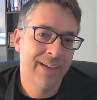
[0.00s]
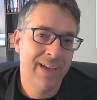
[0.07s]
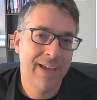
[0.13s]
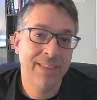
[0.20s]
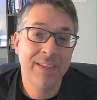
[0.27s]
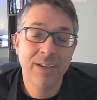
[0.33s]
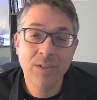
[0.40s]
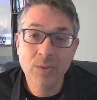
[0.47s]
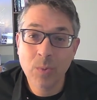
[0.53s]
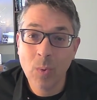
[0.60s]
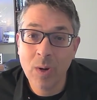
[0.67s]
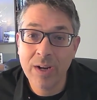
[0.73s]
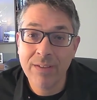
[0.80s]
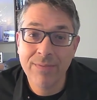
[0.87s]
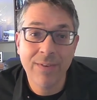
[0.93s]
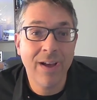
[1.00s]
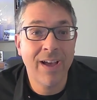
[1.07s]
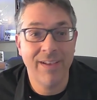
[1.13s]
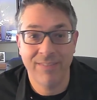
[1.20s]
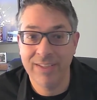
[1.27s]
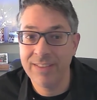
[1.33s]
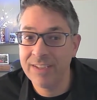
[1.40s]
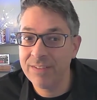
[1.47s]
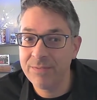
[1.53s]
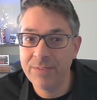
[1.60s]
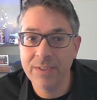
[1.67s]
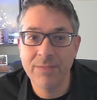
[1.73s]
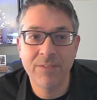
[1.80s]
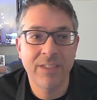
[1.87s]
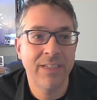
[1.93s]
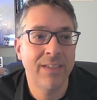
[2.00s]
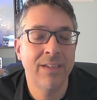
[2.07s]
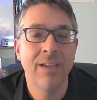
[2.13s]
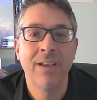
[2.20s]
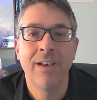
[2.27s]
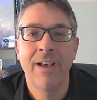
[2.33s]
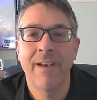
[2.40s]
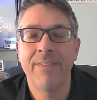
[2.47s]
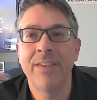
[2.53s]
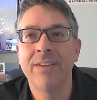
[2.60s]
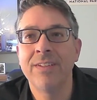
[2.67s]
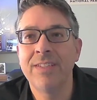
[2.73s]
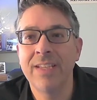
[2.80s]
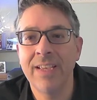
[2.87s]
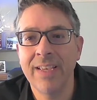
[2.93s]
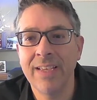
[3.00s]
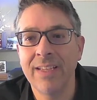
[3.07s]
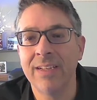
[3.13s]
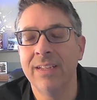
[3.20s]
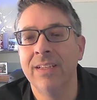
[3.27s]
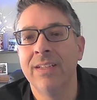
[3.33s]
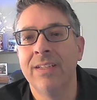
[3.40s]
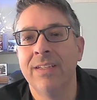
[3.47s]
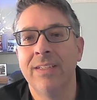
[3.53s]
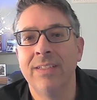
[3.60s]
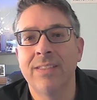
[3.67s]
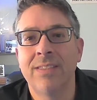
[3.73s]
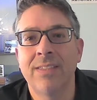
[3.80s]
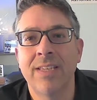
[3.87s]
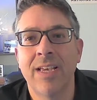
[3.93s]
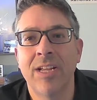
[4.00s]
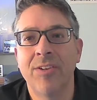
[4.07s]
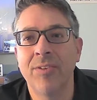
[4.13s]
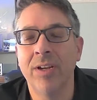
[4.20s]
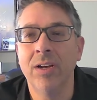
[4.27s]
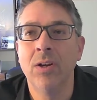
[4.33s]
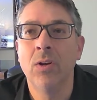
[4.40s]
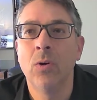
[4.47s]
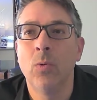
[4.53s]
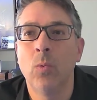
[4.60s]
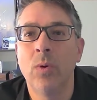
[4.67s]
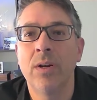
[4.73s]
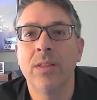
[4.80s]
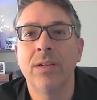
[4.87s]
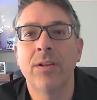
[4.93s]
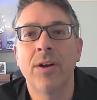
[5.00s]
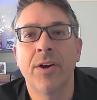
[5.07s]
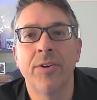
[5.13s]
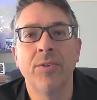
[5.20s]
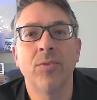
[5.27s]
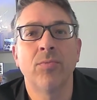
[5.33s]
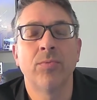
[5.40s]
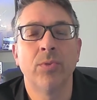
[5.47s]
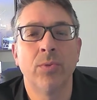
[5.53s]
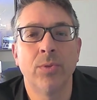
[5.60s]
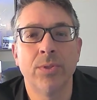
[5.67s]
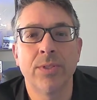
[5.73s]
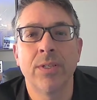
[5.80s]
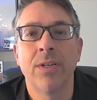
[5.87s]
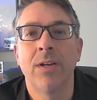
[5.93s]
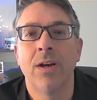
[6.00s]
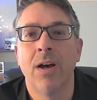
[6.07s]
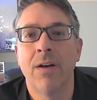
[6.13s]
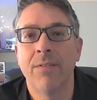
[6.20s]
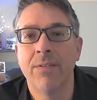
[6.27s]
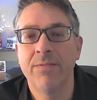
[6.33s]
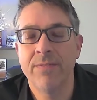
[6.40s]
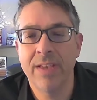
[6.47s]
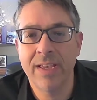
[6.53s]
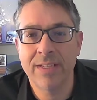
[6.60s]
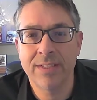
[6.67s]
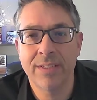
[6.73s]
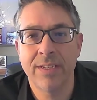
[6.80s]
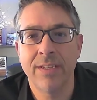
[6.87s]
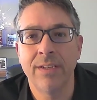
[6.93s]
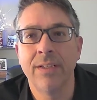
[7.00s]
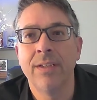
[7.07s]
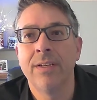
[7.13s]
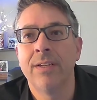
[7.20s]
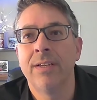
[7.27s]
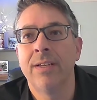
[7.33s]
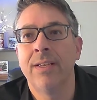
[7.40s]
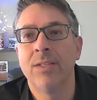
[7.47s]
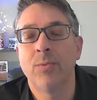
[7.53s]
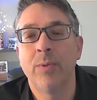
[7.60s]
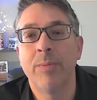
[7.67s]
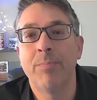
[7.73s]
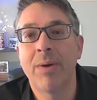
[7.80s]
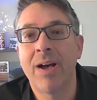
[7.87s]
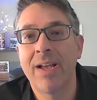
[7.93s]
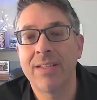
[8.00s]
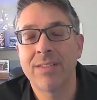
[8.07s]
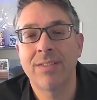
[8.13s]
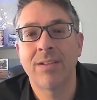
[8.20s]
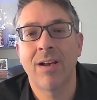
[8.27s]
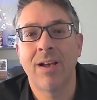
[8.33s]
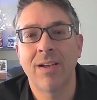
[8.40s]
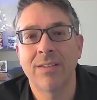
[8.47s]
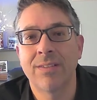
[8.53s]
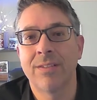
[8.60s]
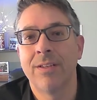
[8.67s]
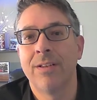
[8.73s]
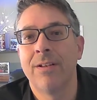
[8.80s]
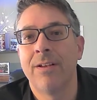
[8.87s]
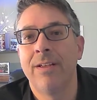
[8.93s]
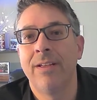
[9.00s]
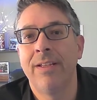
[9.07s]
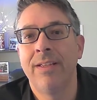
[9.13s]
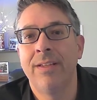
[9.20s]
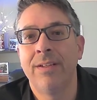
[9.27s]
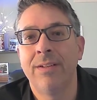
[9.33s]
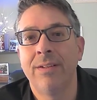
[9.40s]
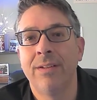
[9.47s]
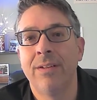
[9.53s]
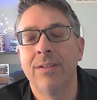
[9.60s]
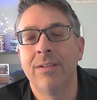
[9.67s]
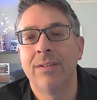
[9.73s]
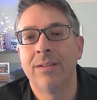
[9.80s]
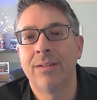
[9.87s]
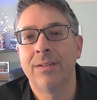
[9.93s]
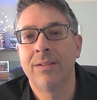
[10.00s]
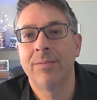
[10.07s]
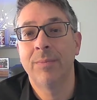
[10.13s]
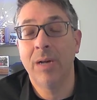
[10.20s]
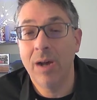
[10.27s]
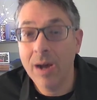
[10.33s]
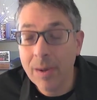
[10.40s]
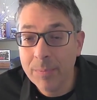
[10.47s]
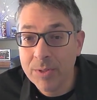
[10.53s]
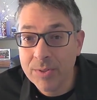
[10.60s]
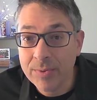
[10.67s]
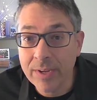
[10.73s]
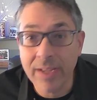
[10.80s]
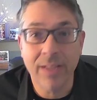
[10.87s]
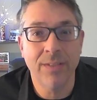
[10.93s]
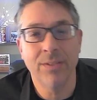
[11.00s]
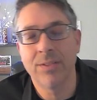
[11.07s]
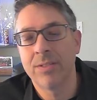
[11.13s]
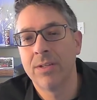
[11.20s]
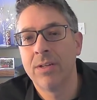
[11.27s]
And then $25. And then $15. And then $10, etc. One of the cardinal rules of investing is we buy stocks in uptrends.